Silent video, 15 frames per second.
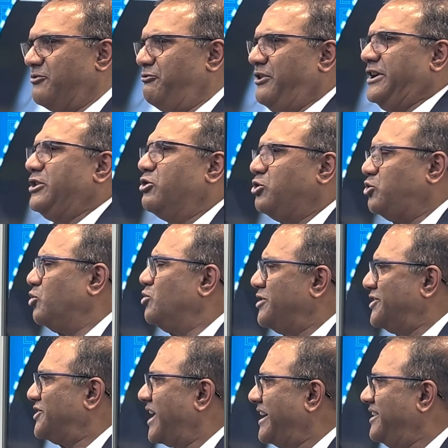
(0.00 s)
very good tool
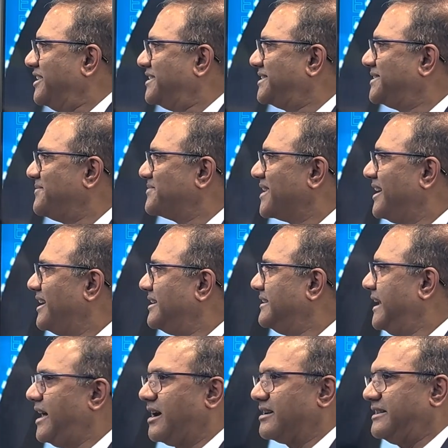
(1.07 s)
designers.
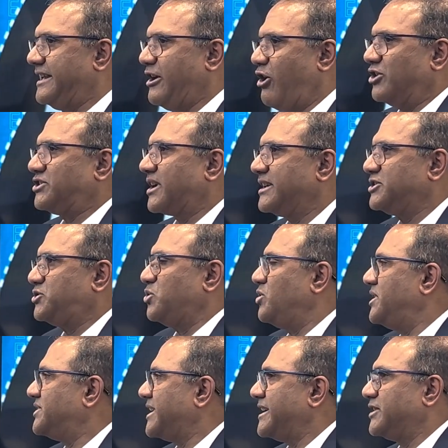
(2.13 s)
They are the authorized tool
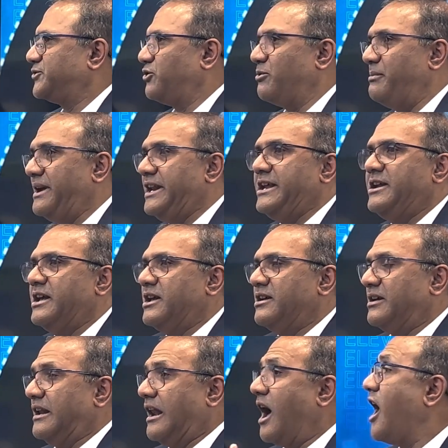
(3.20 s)
designers for many
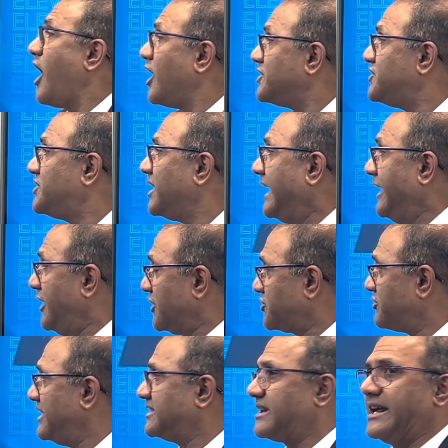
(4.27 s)
large
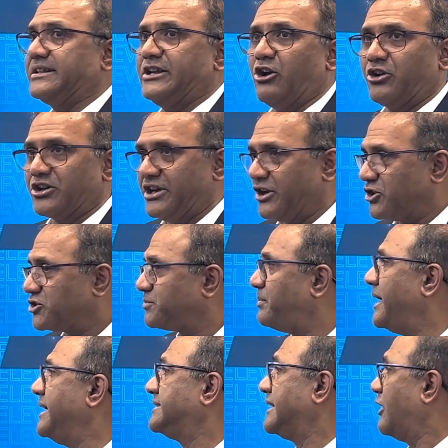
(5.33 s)
industries like the
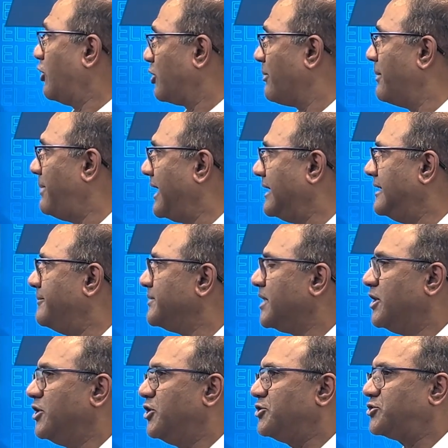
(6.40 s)
aerospace and automobile.
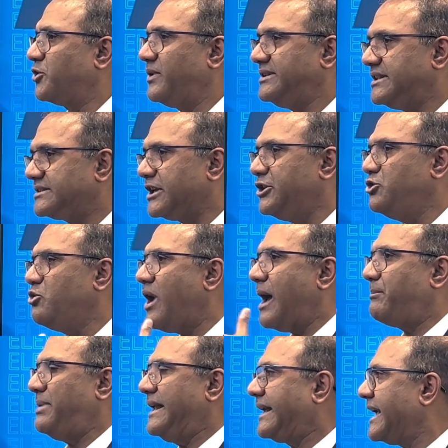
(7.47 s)
So when there's a new
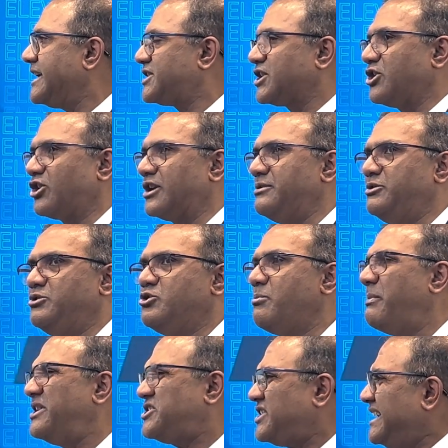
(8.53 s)
application or a new
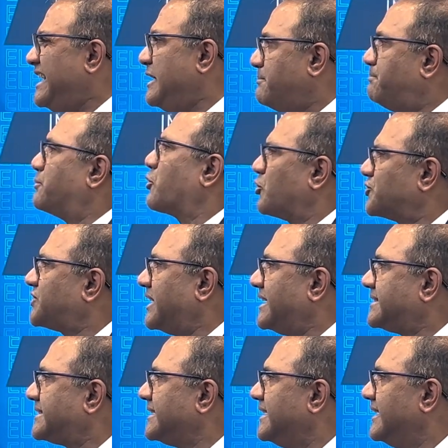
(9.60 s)
machining
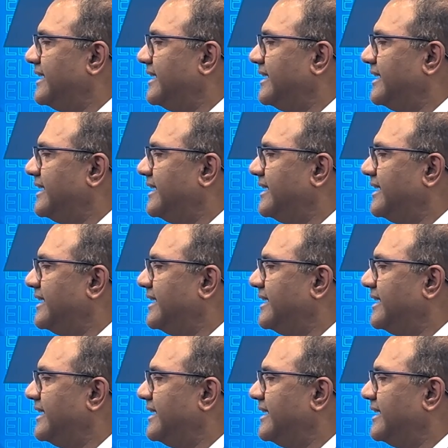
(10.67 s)
process,